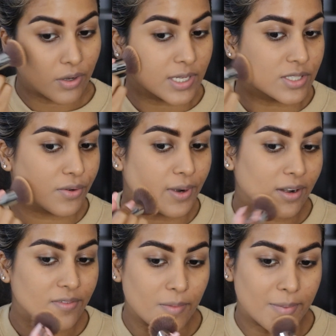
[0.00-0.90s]
Okay, so
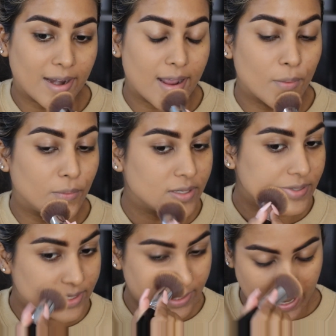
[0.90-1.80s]
right off the bat, I will
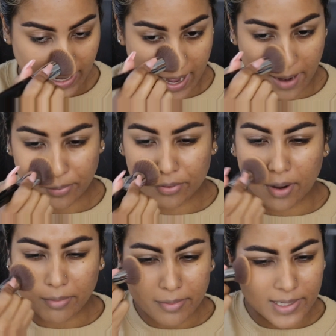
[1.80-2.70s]
say I
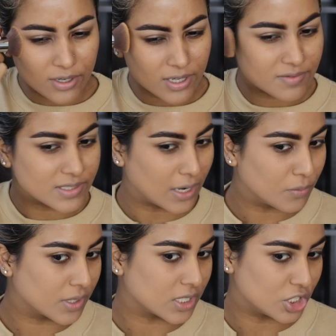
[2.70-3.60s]
probably could have
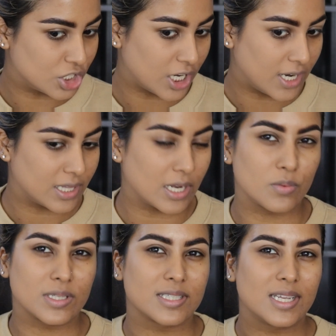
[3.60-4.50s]
done with a shade that
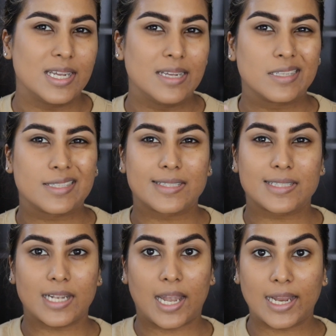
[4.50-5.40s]
was
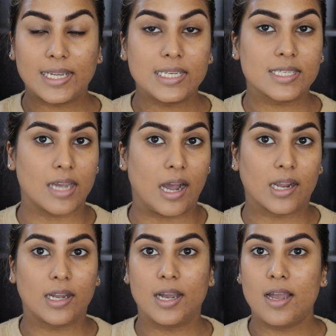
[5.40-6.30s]
slightly
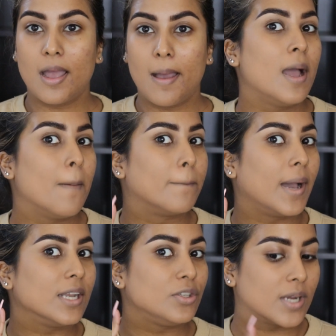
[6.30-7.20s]
darker,
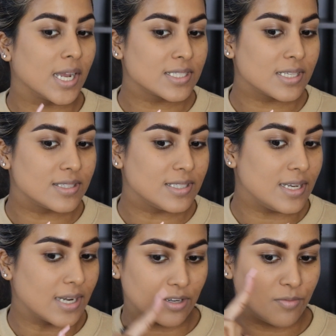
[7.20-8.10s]
but you guys can
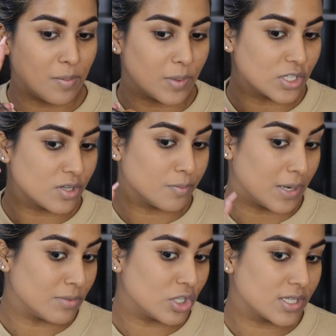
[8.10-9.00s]
see none of my
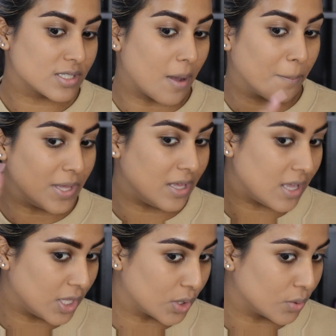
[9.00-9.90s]
blemishes are
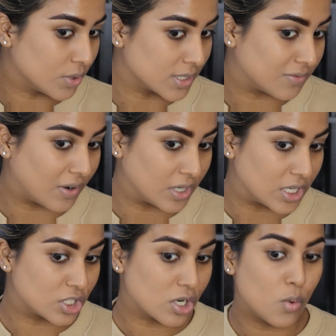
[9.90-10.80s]
peeking through this
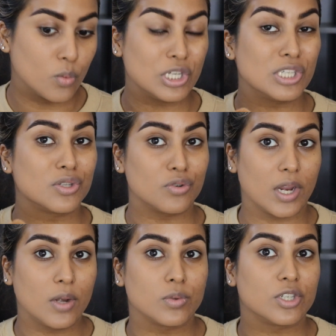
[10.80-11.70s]
foundation, which is
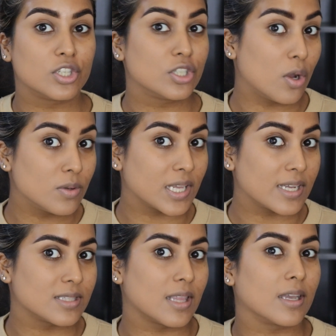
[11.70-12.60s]
great, which shows
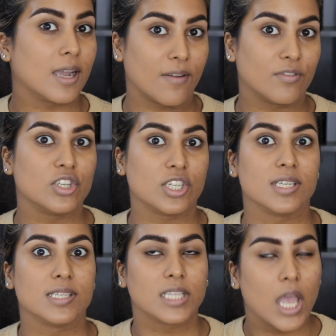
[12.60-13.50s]
us that the coverage
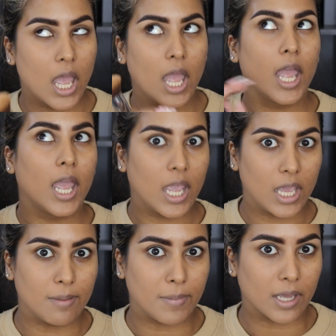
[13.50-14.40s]
is
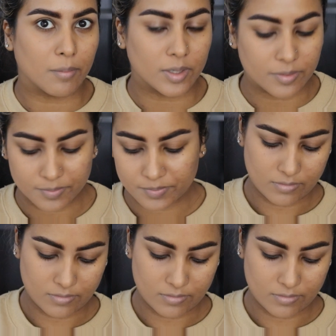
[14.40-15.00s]
impeccable.